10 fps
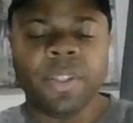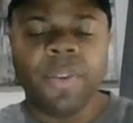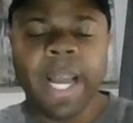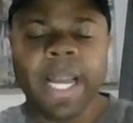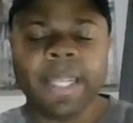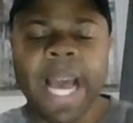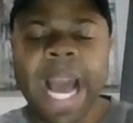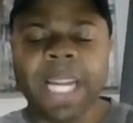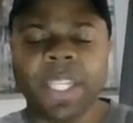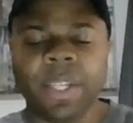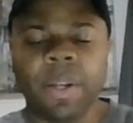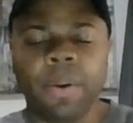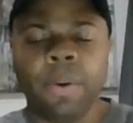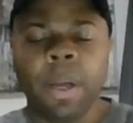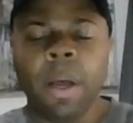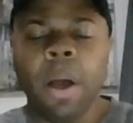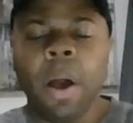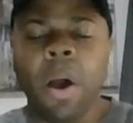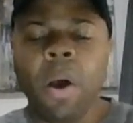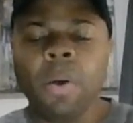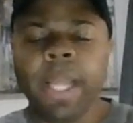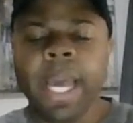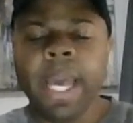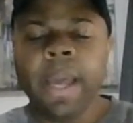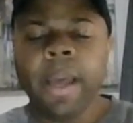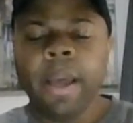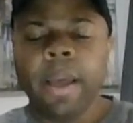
transactional only